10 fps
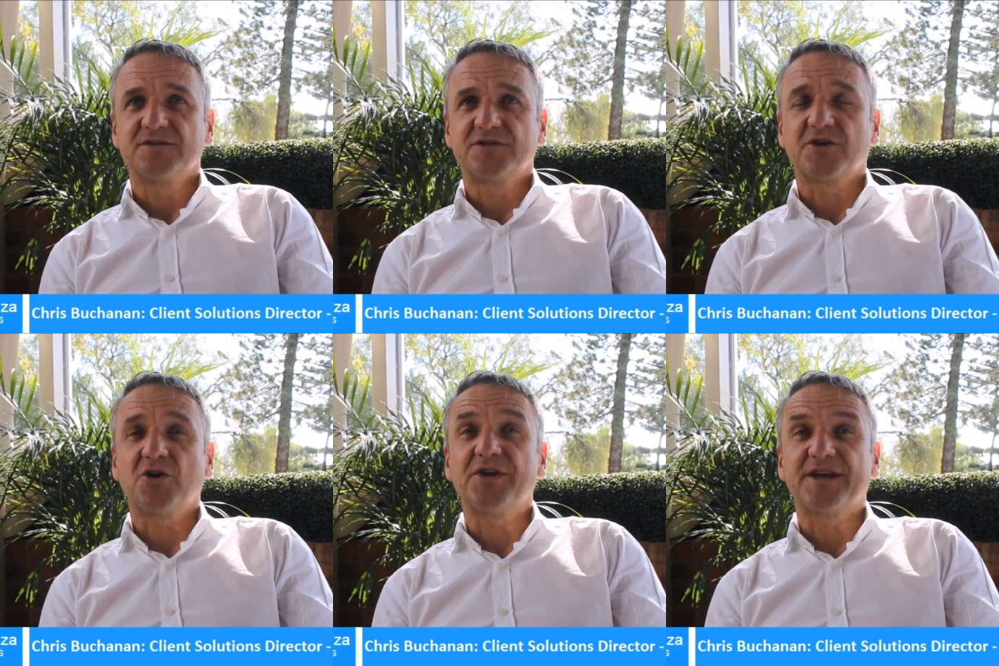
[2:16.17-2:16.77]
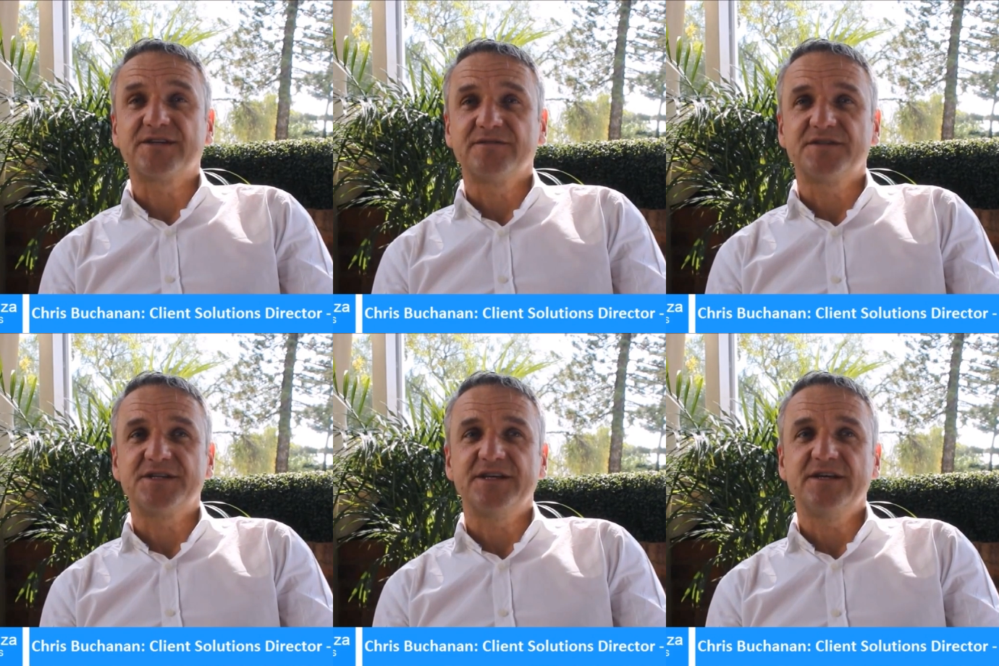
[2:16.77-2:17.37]
So
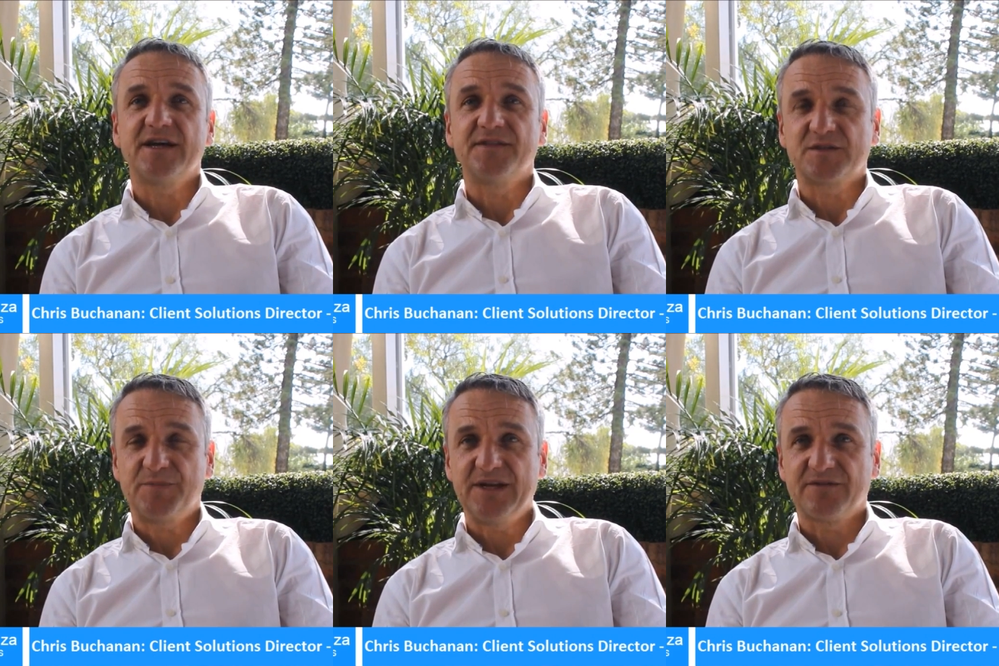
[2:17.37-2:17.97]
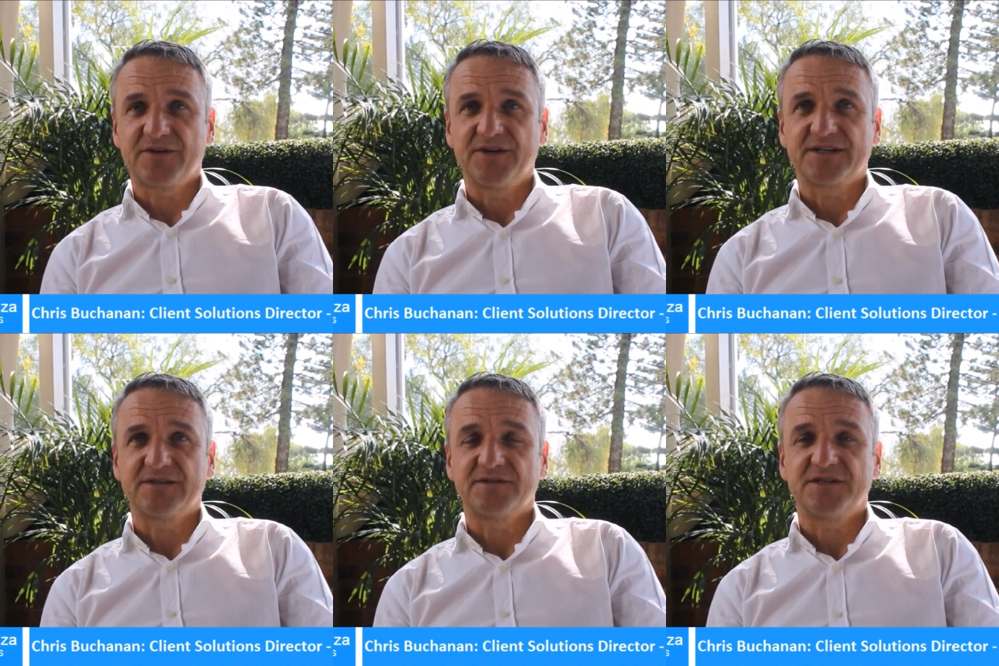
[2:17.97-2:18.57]
connectivity and the speed of
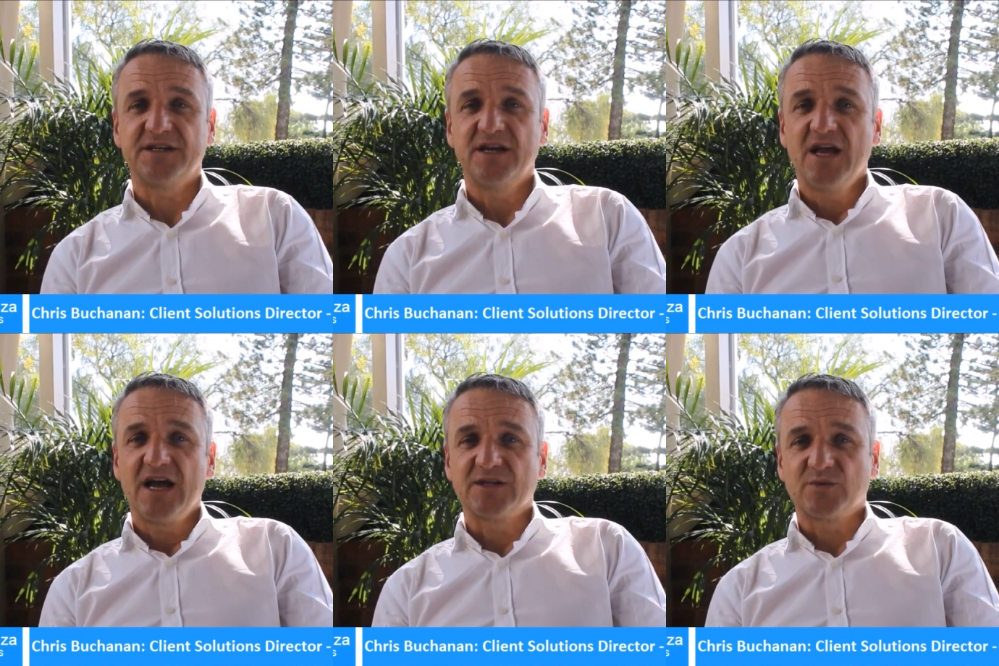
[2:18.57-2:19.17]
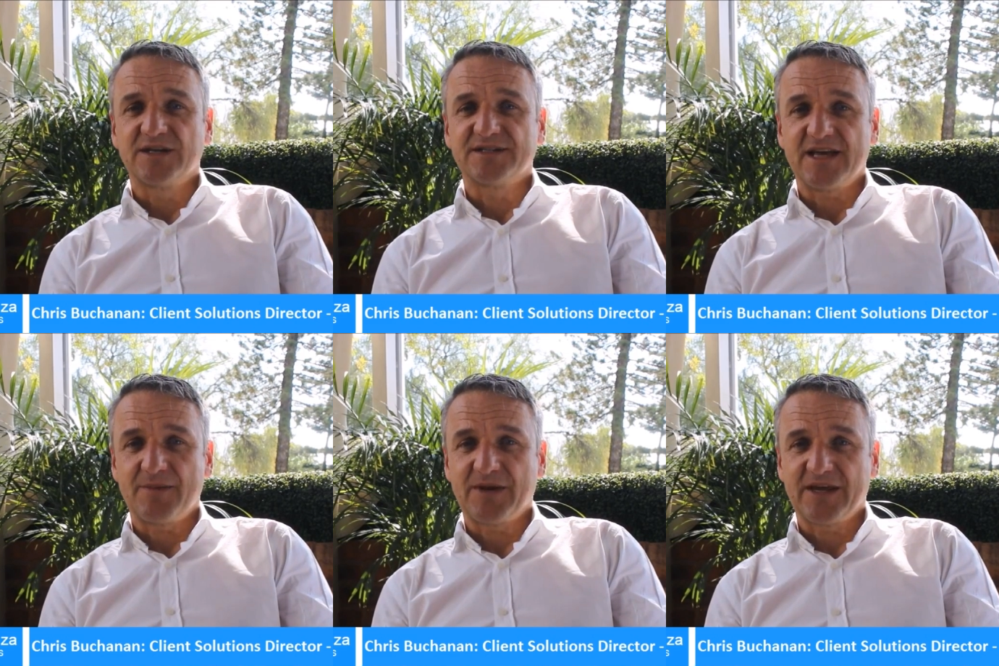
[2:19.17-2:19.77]
connectivity, as well as
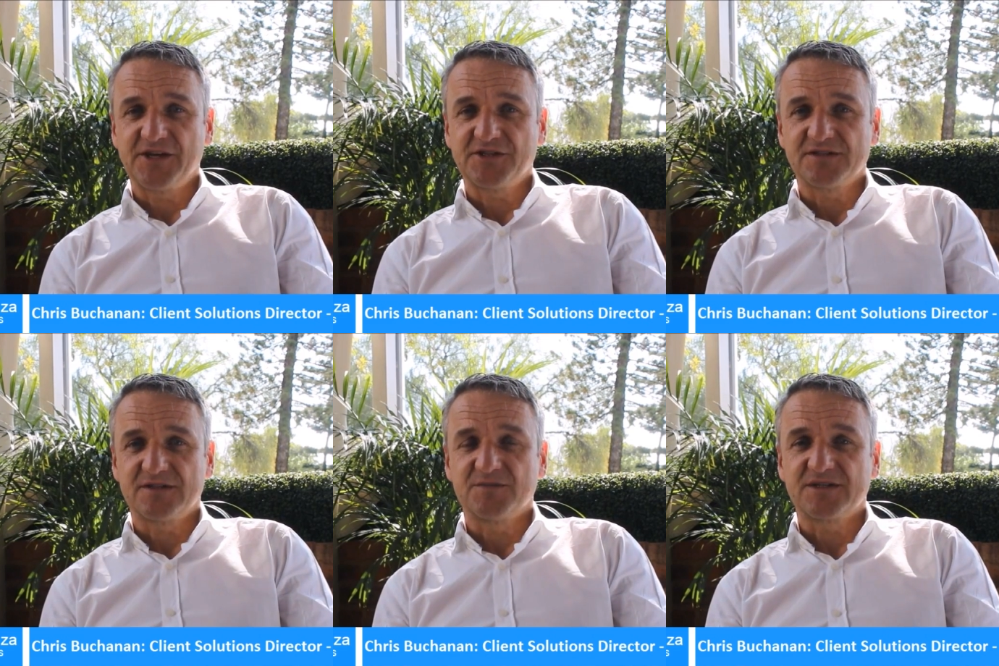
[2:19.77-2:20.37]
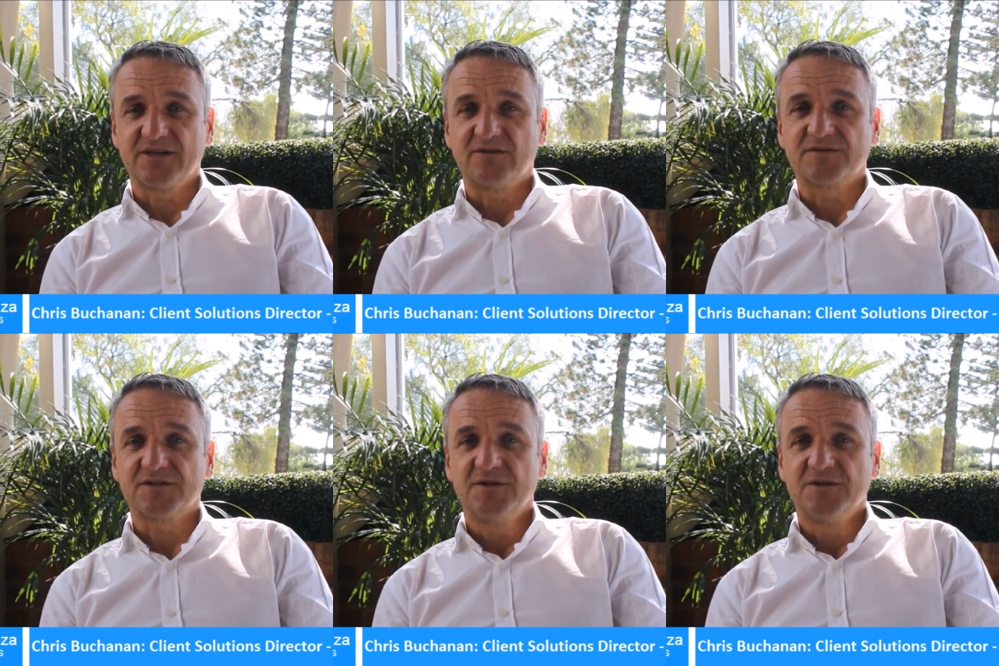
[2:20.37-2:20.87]
the applications themselves,